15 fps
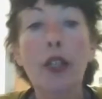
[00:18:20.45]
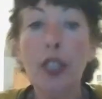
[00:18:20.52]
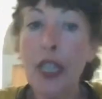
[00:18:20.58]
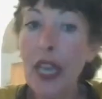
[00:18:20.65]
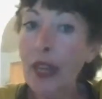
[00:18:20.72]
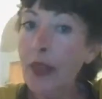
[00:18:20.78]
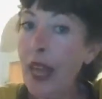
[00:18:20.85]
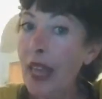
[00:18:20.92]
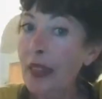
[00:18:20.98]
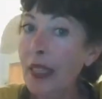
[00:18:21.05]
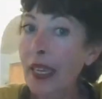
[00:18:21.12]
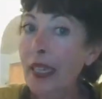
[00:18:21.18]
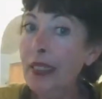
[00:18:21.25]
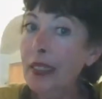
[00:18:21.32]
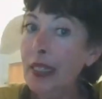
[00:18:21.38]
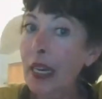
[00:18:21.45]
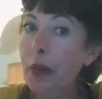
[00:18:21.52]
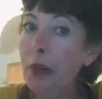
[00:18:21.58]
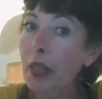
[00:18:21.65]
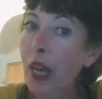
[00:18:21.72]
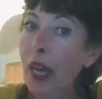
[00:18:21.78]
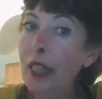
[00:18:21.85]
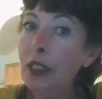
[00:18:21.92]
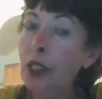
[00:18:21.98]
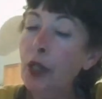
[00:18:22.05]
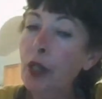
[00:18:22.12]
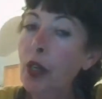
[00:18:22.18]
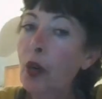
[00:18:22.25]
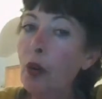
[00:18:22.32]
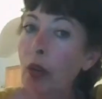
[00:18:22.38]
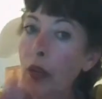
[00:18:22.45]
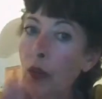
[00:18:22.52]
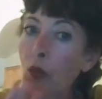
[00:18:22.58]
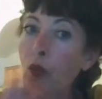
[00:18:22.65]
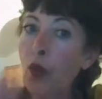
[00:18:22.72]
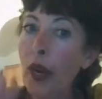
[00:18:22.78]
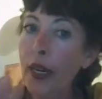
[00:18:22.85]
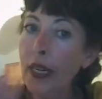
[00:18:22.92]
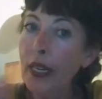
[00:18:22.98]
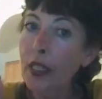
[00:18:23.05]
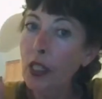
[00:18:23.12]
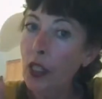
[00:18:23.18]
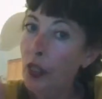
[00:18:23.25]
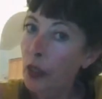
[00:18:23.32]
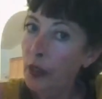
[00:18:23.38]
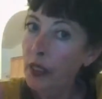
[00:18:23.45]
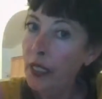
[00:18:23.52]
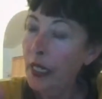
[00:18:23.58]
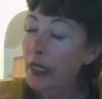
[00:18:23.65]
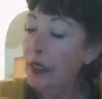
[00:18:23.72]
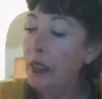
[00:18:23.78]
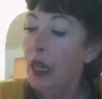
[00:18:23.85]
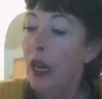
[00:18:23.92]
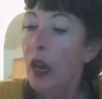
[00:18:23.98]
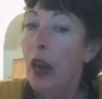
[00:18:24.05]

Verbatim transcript: to get that leg stabilized so you don't run into those things.